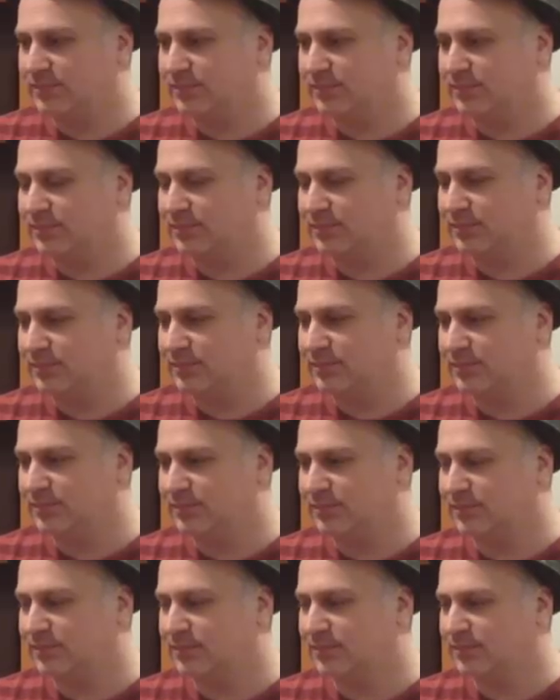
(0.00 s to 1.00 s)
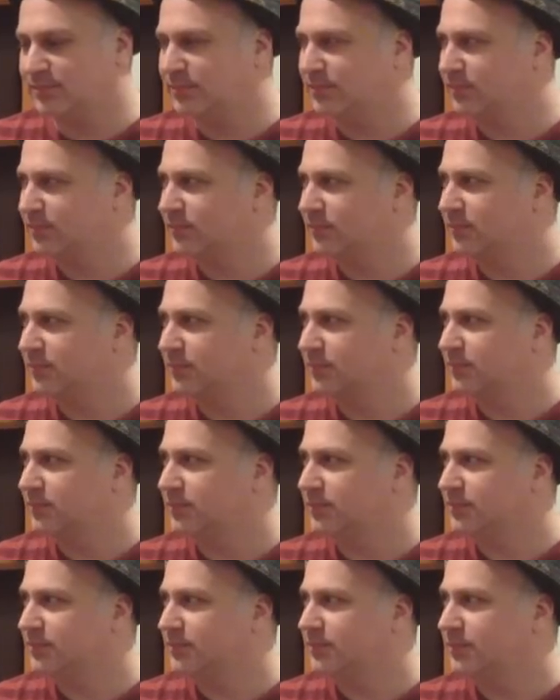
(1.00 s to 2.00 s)

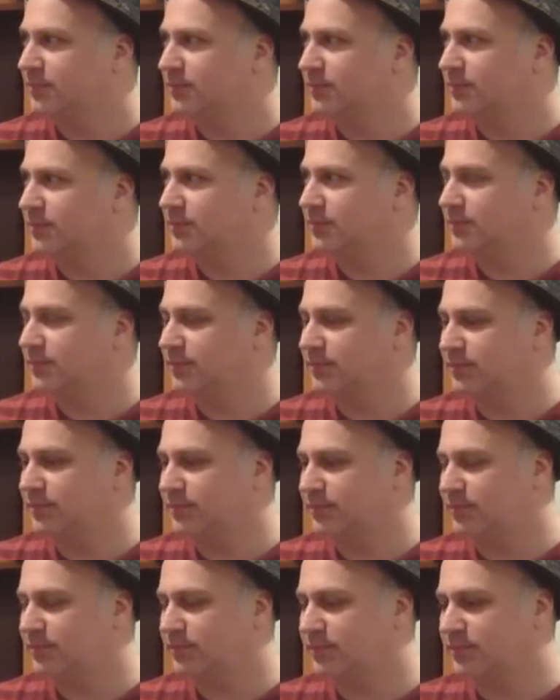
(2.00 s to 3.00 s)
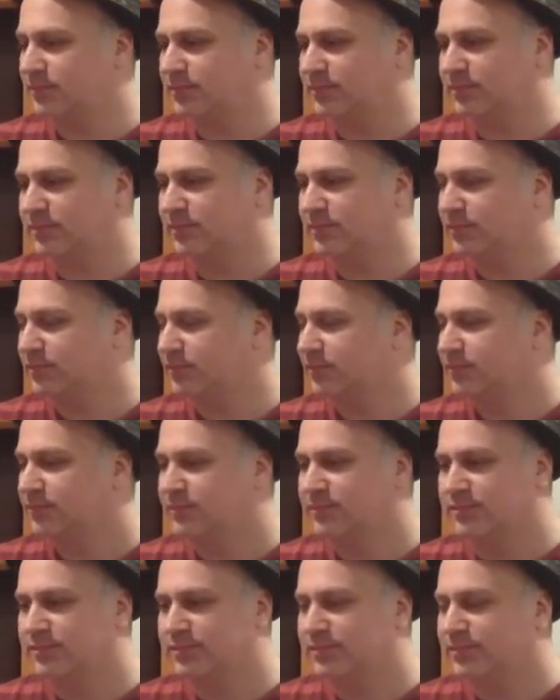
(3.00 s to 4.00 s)

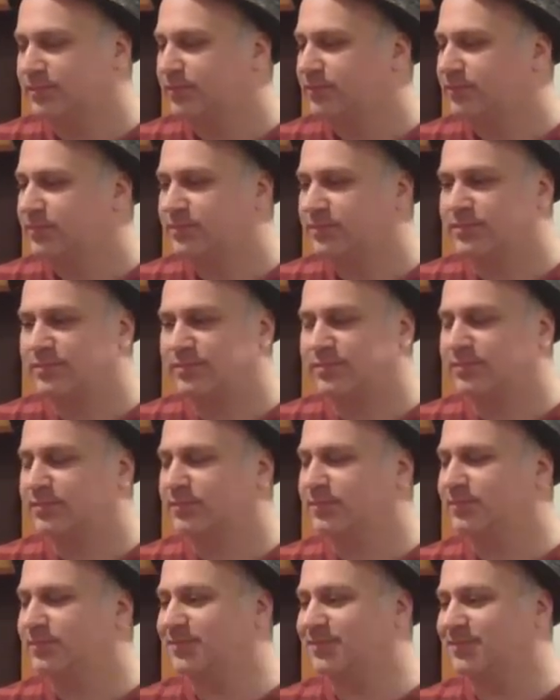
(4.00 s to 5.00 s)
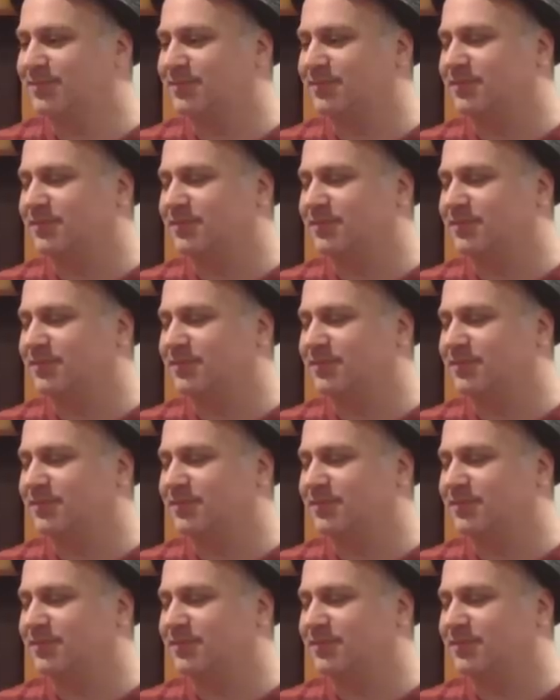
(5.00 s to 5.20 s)
No words are spoken by the person on screen.